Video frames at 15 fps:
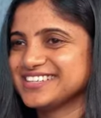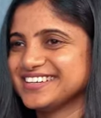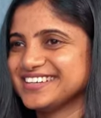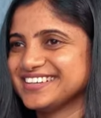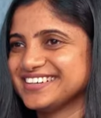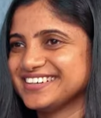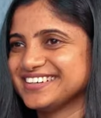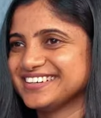
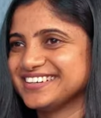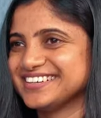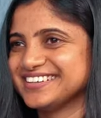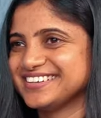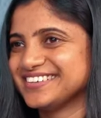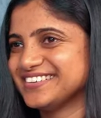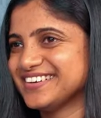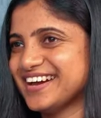in.
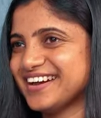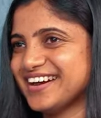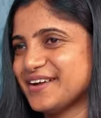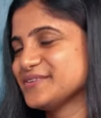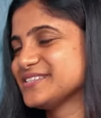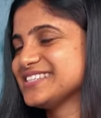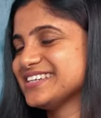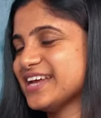Uh,
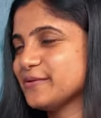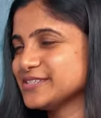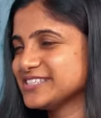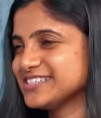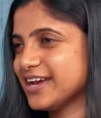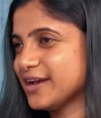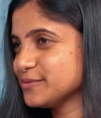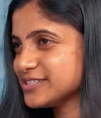I was I
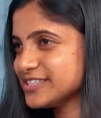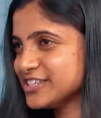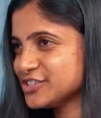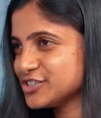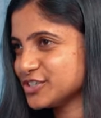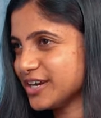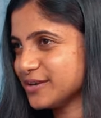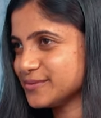was I was
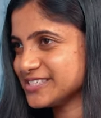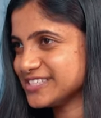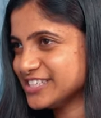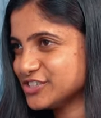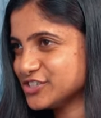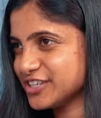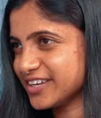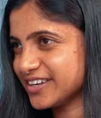teacher. I was
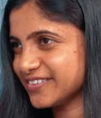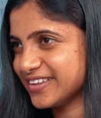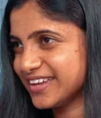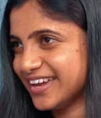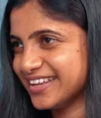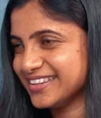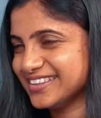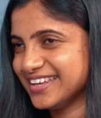teaching,
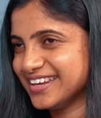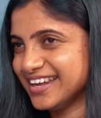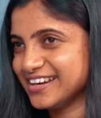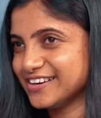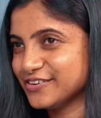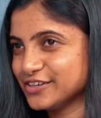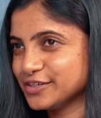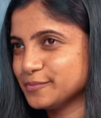hmm. and then I
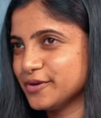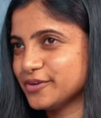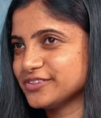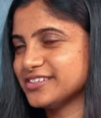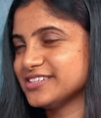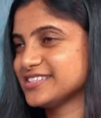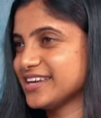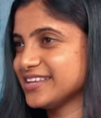learned
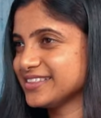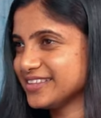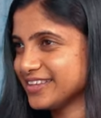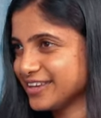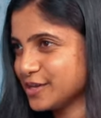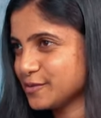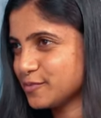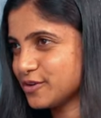about the design thinking